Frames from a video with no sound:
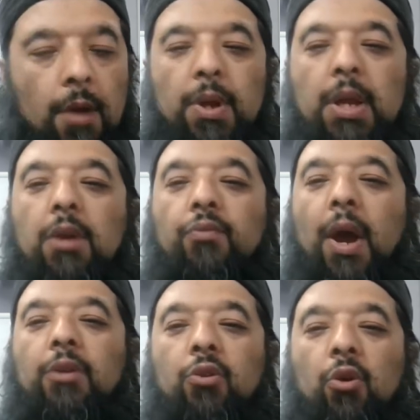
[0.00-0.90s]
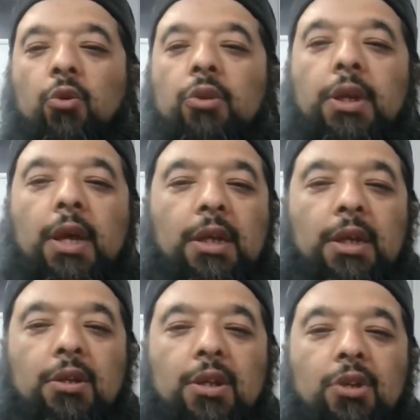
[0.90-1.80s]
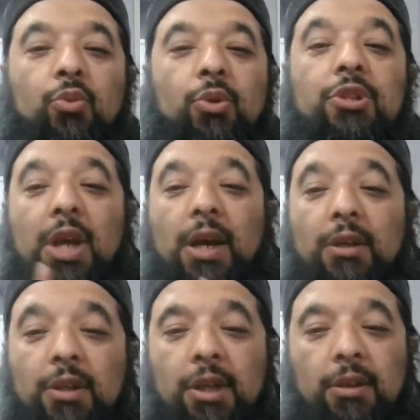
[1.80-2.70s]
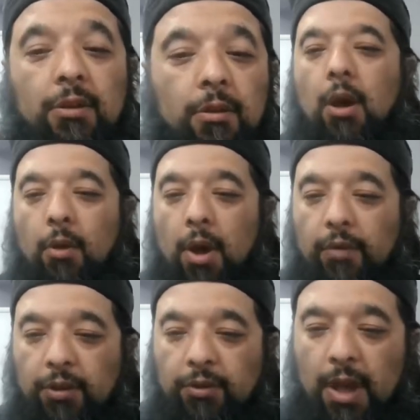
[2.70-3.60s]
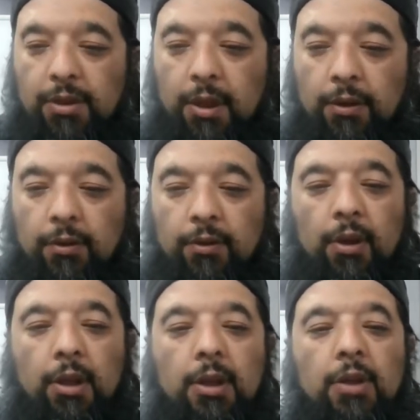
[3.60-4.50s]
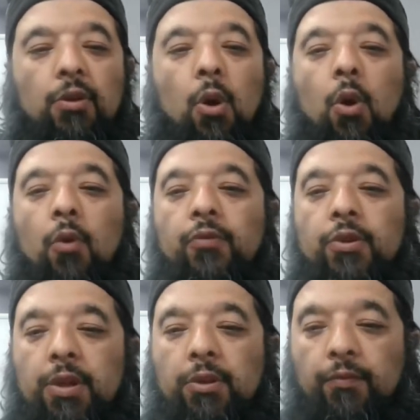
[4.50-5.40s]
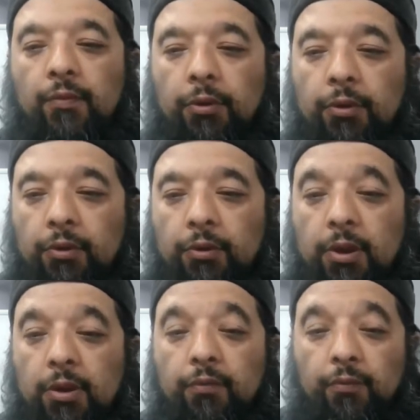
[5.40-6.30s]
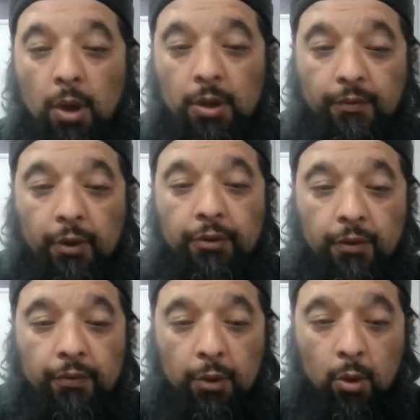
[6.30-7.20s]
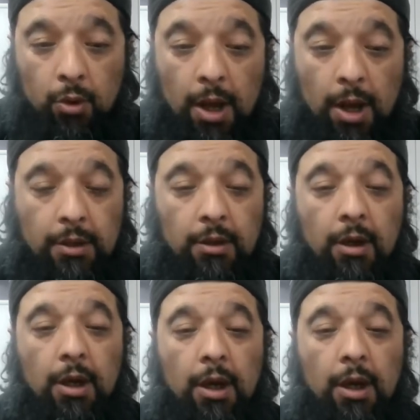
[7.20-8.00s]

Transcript: But in fact, you're only getting in touch with shayateen. Now, having said this, let's go over these verses, this one verse of the Quran.